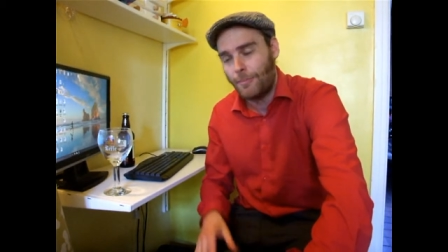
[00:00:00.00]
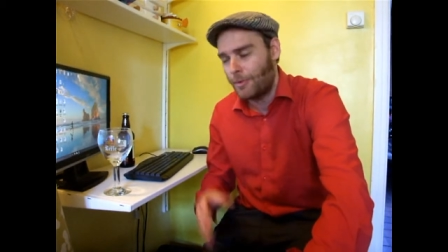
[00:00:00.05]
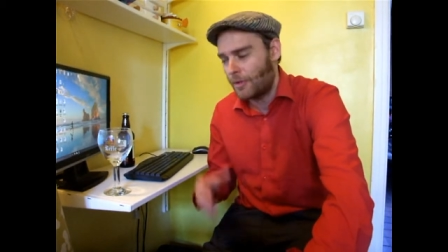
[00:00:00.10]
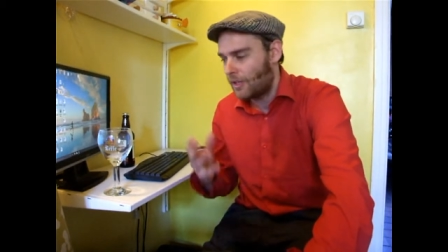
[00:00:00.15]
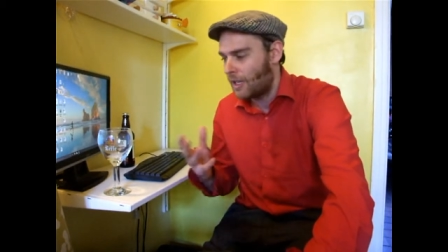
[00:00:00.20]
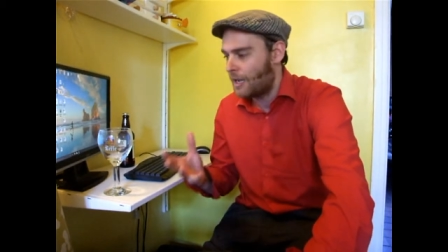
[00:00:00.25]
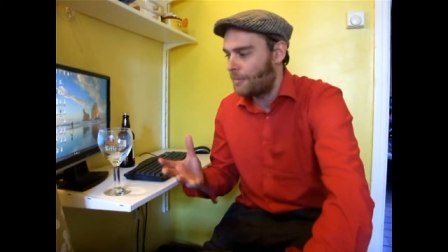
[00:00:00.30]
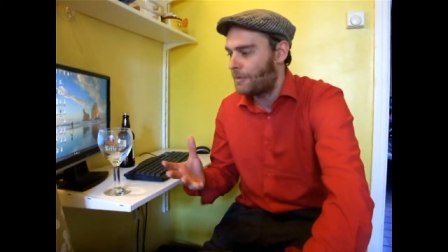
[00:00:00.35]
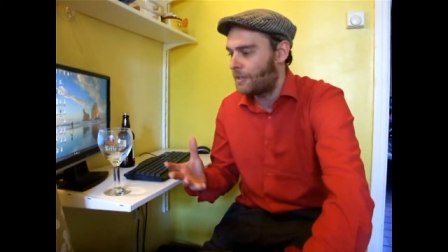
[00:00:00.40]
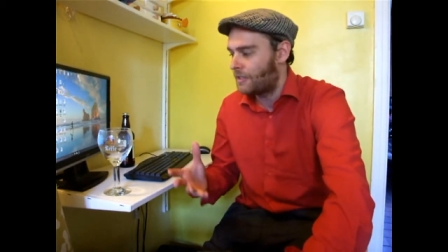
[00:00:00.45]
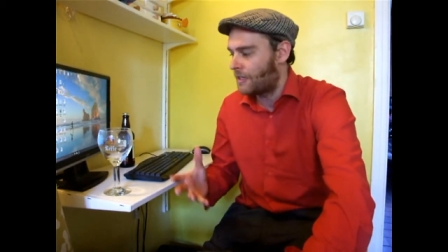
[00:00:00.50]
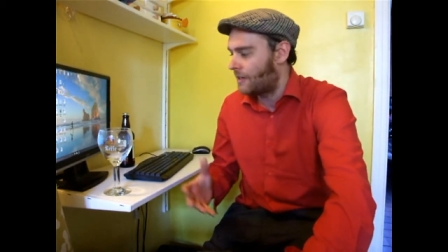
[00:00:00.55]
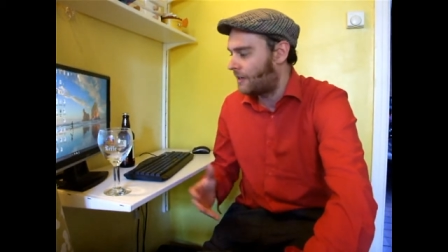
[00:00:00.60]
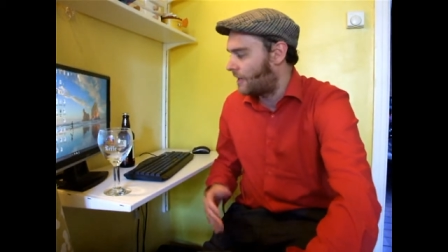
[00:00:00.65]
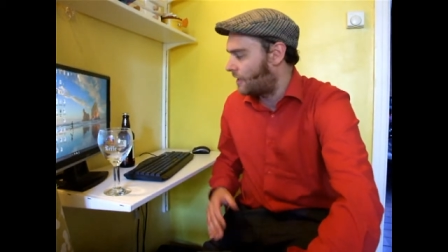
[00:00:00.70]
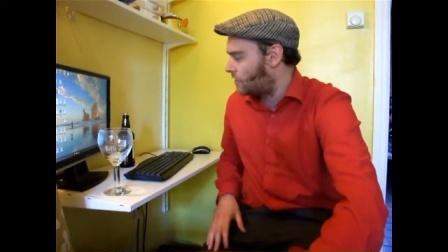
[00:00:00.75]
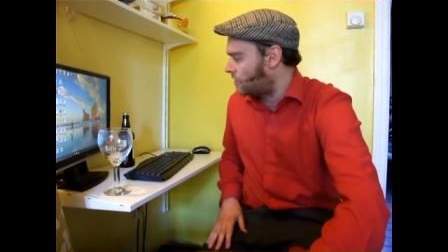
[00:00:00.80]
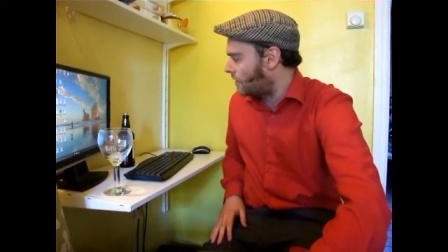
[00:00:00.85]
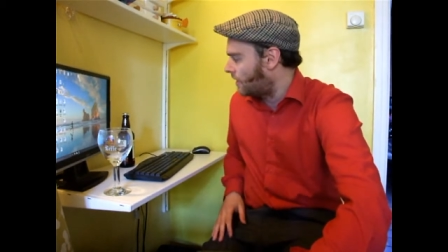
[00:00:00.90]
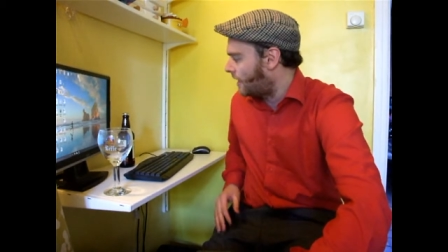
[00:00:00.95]
But like my dad,
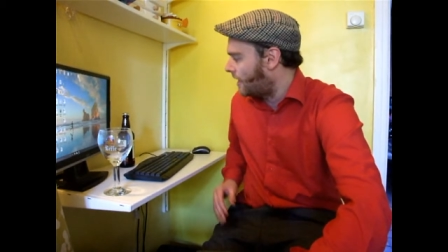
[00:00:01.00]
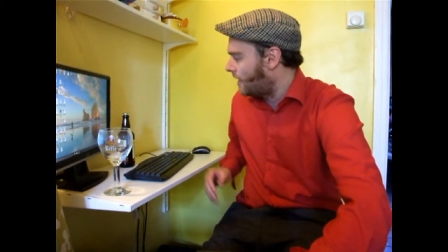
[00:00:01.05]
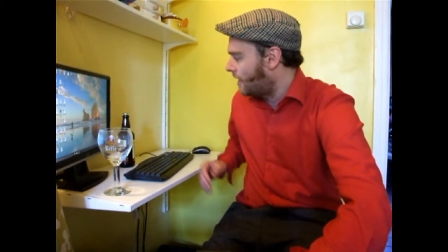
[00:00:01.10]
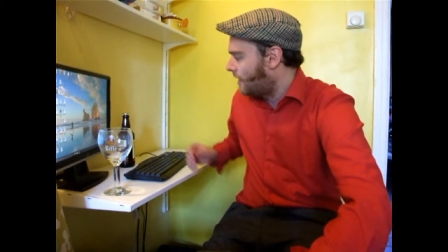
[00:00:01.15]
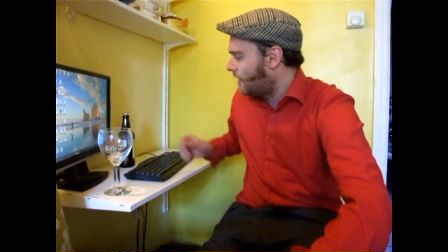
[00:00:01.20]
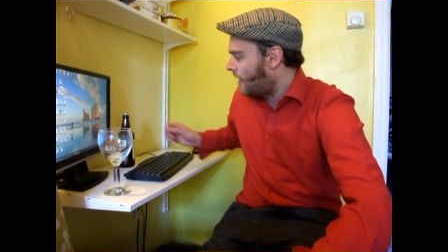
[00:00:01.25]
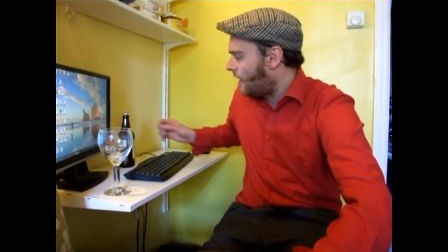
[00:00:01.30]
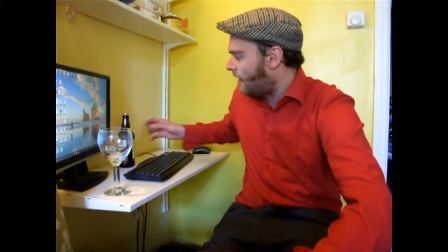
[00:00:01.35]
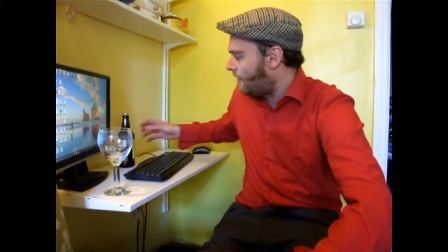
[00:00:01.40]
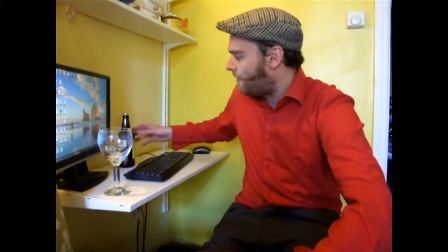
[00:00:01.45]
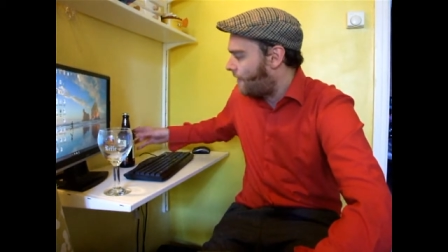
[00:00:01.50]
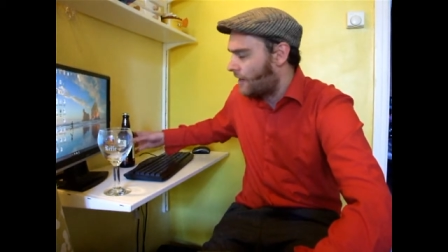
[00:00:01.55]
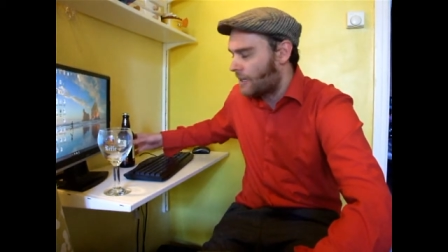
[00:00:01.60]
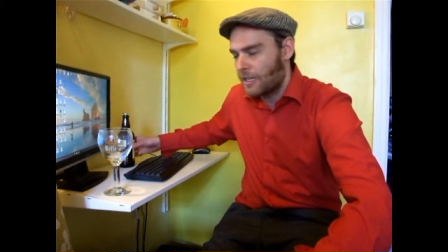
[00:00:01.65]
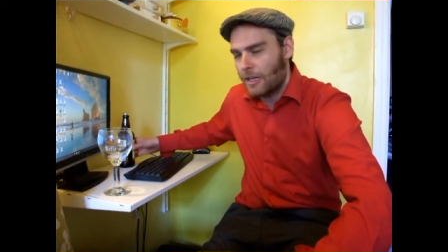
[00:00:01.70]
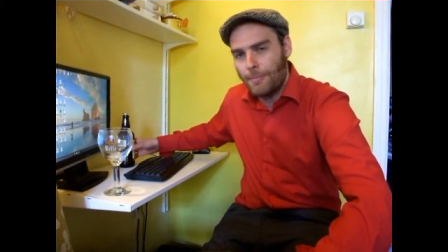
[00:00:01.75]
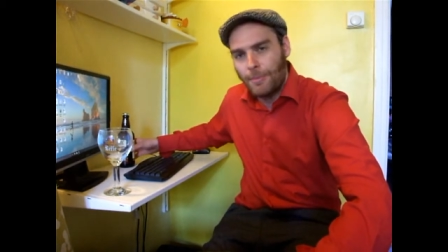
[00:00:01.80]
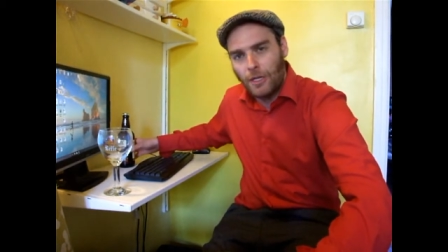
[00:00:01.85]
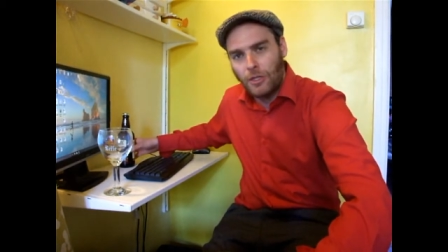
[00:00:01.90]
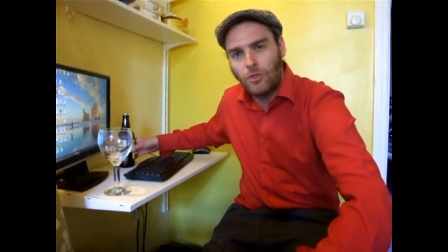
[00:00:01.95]
actually, I find
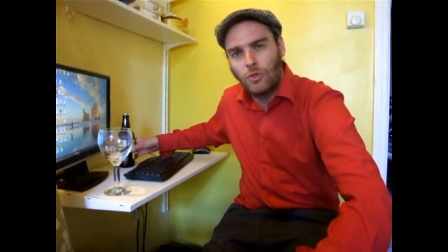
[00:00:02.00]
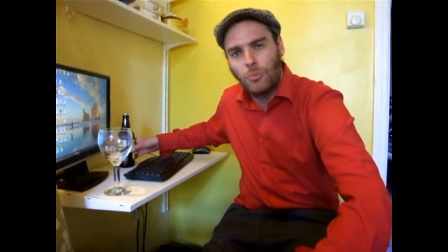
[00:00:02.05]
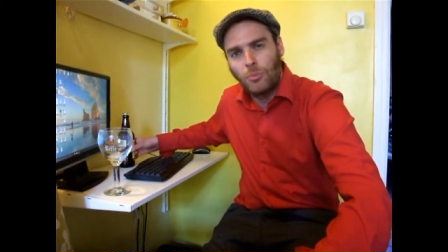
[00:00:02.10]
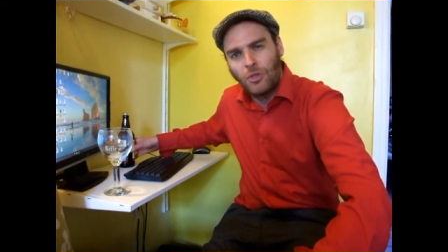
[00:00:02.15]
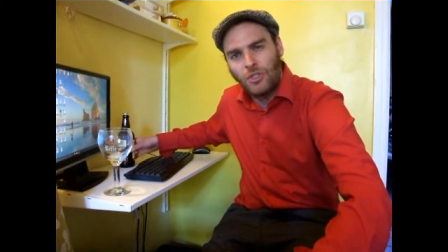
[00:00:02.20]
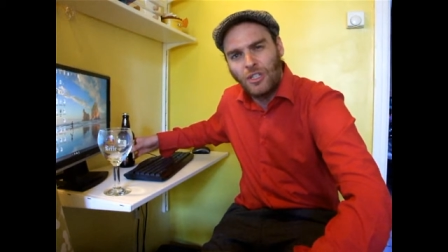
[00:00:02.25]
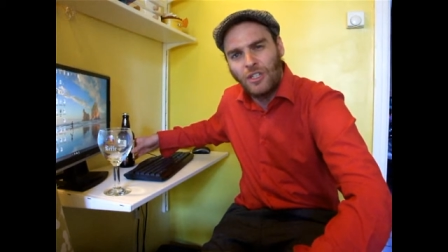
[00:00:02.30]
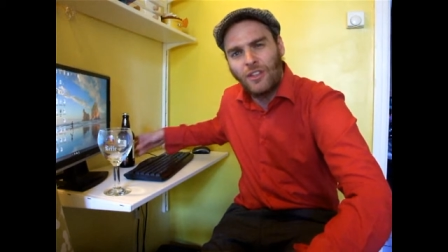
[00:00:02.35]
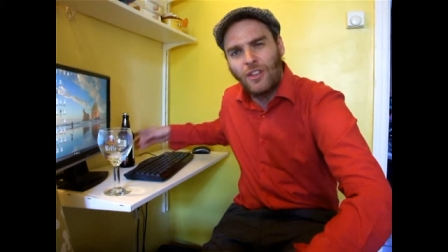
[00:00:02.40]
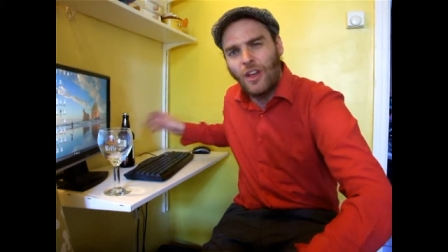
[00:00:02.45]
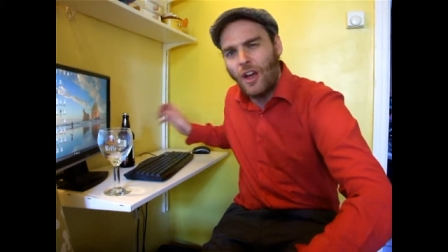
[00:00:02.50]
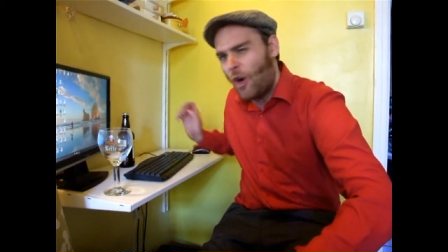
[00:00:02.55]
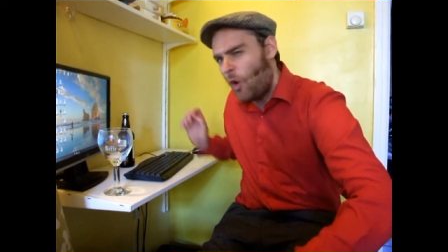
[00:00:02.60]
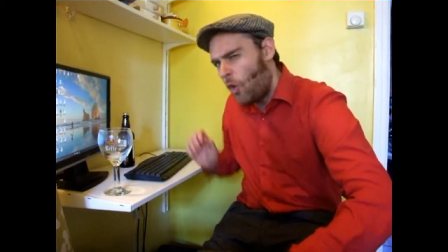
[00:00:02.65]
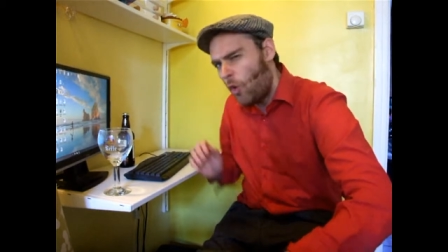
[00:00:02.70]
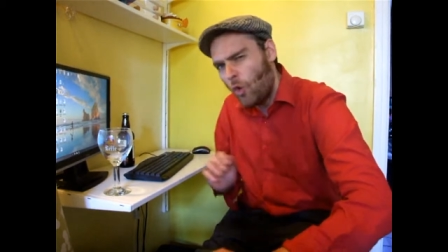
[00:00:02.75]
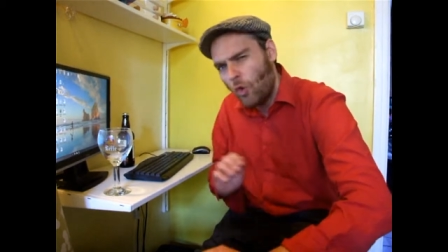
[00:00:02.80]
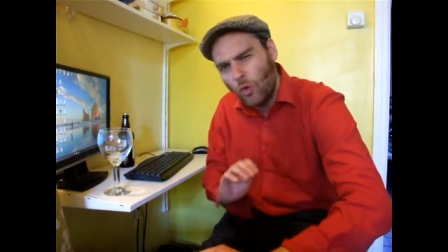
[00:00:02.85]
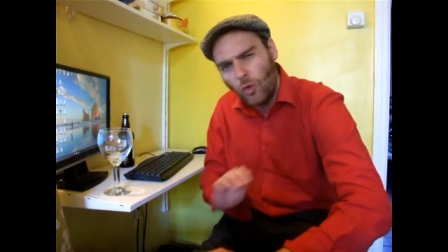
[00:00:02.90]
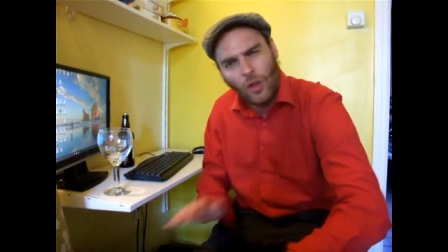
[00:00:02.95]
it a bit too much, and that
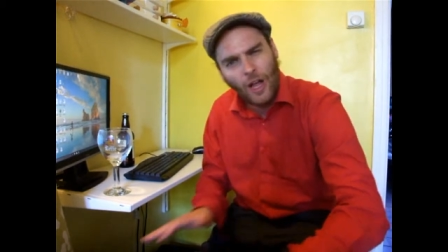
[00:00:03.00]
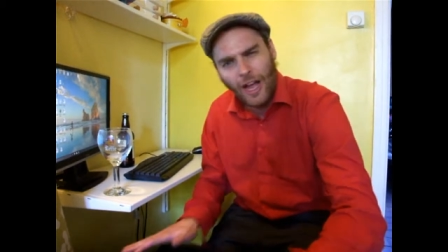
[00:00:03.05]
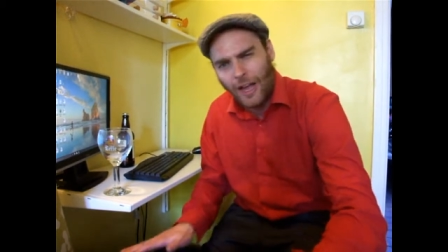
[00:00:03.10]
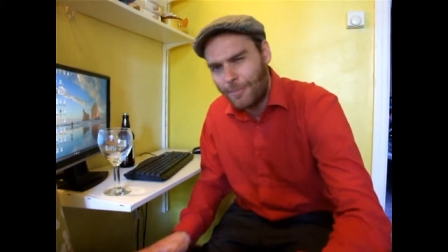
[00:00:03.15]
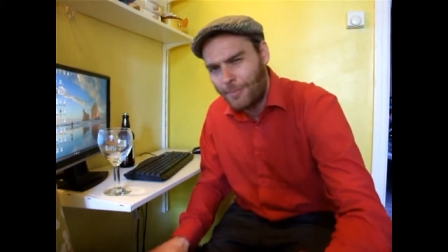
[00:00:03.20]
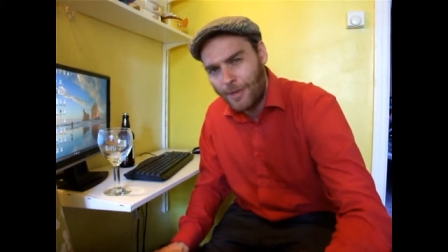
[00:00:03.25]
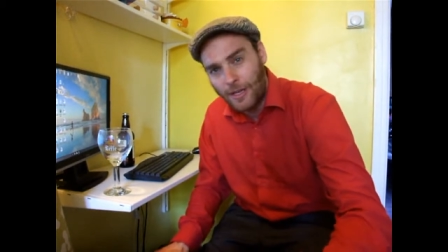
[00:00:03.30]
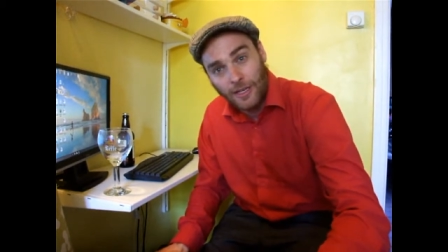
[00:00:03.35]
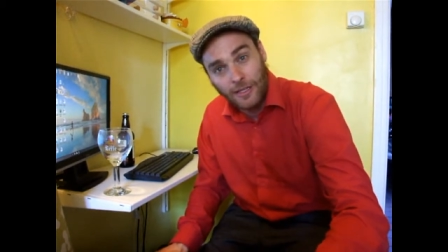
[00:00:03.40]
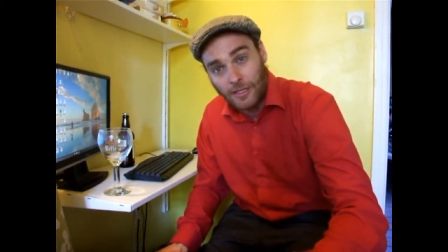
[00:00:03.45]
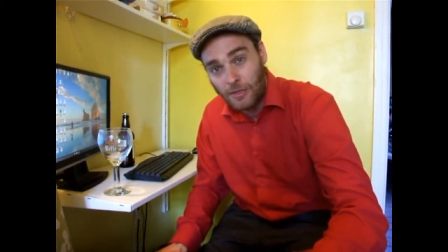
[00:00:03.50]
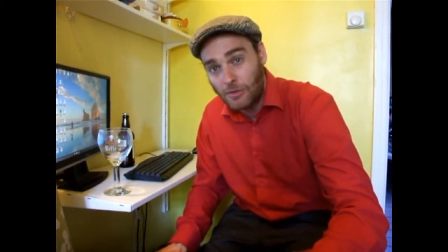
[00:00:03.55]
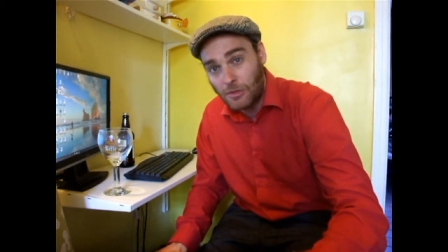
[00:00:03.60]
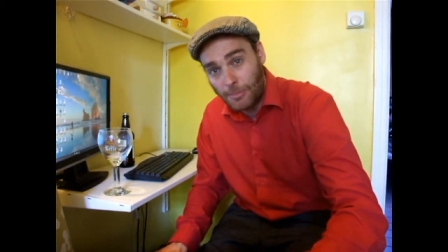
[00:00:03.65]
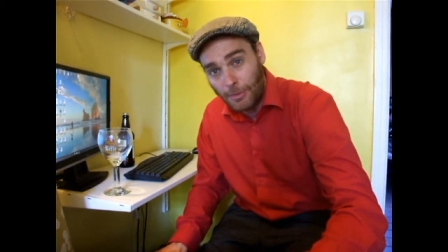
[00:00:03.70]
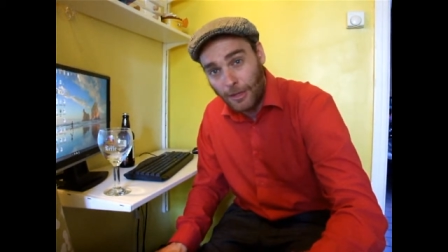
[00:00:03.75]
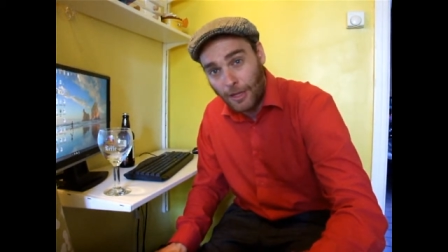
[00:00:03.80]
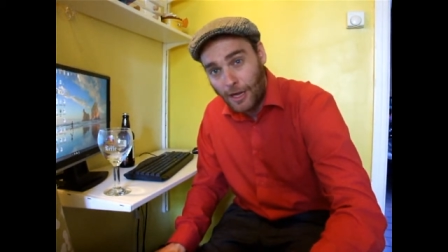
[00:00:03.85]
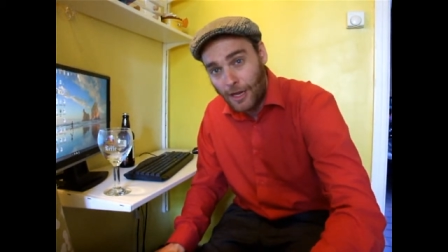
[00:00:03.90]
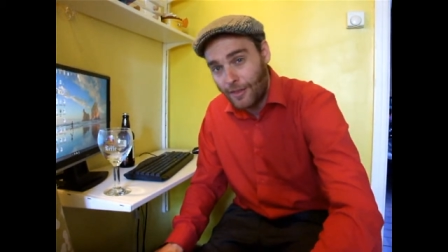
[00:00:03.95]
all IPAs seem to
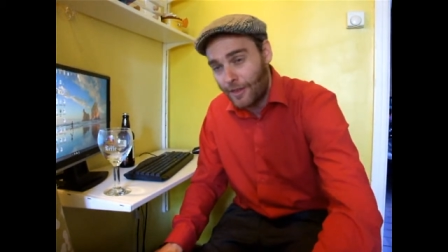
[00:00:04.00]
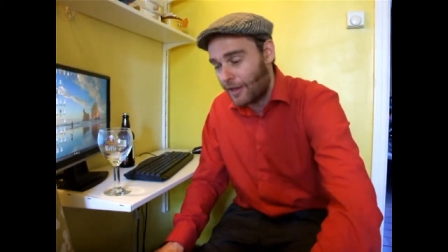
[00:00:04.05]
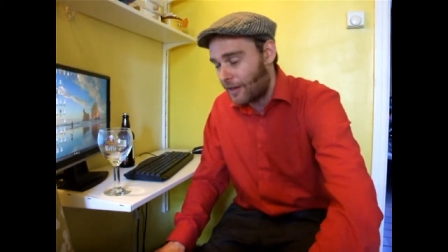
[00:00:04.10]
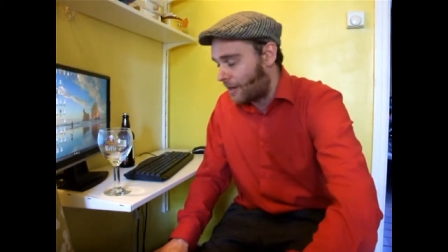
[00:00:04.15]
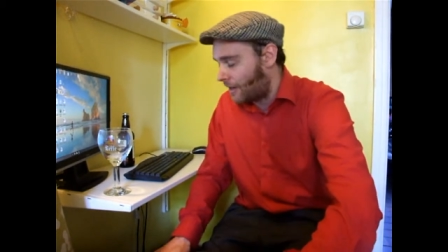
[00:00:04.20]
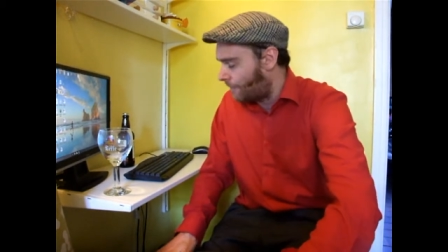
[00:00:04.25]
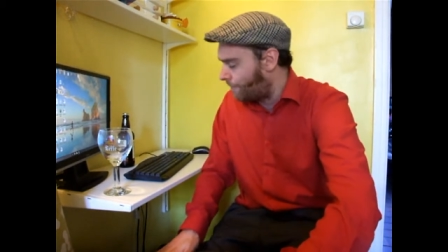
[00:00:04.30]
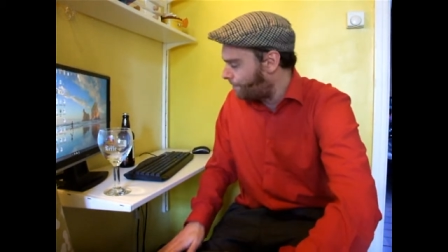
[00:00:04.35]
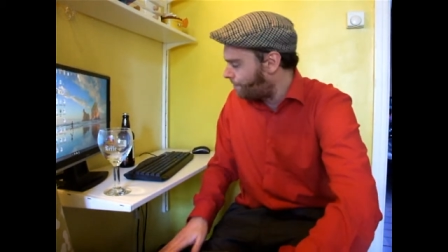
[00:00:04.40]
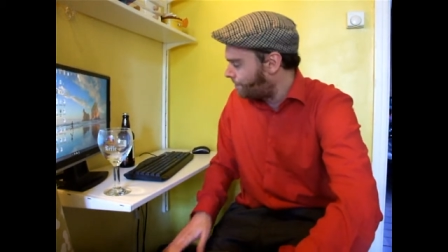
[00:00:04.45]
be like that now.